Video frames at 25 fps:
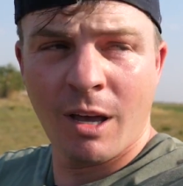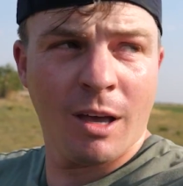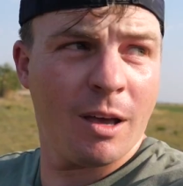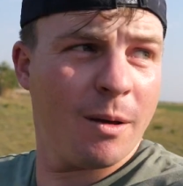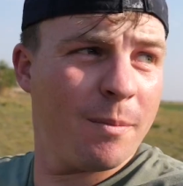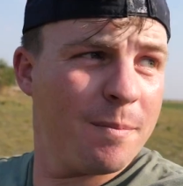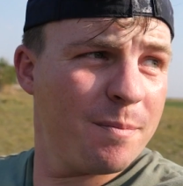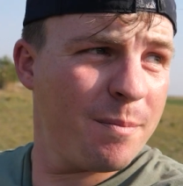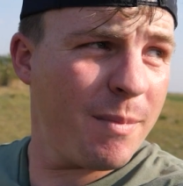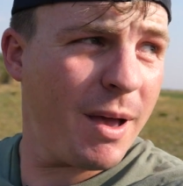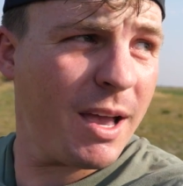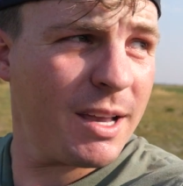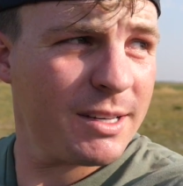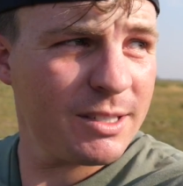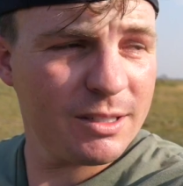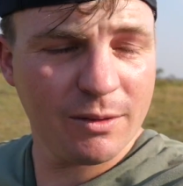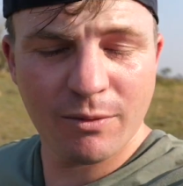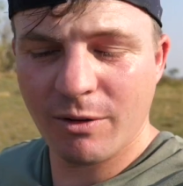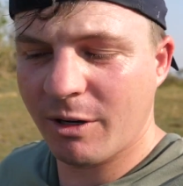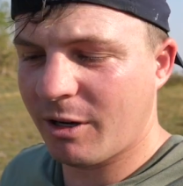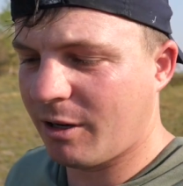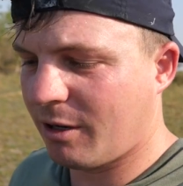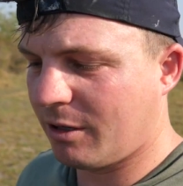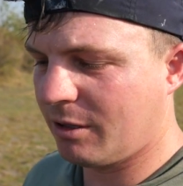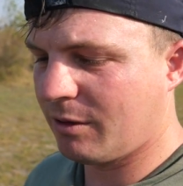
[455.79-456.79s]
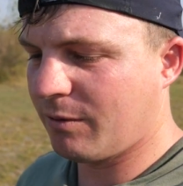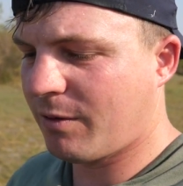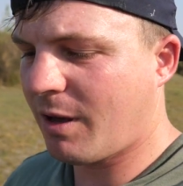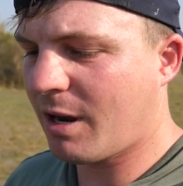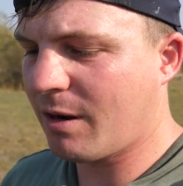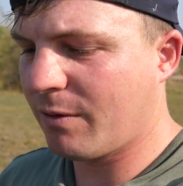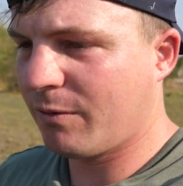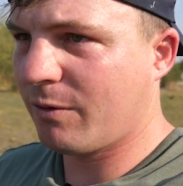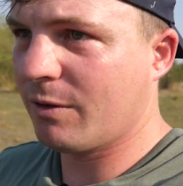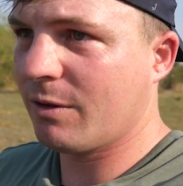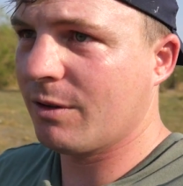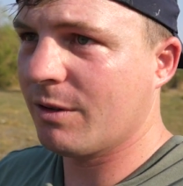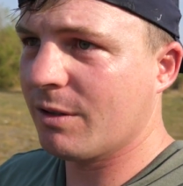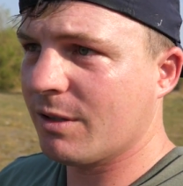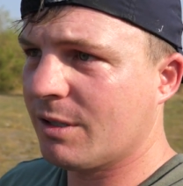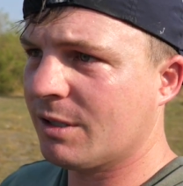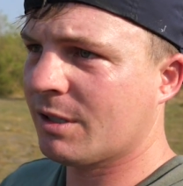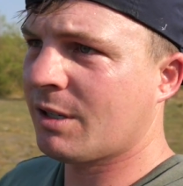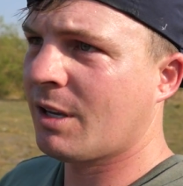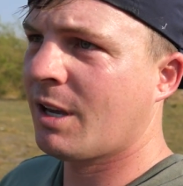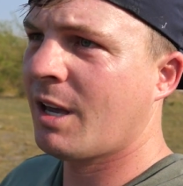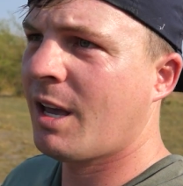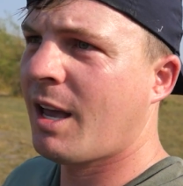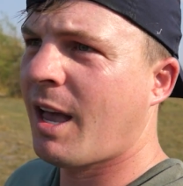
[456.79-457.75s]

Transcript: a massive herd of elephants,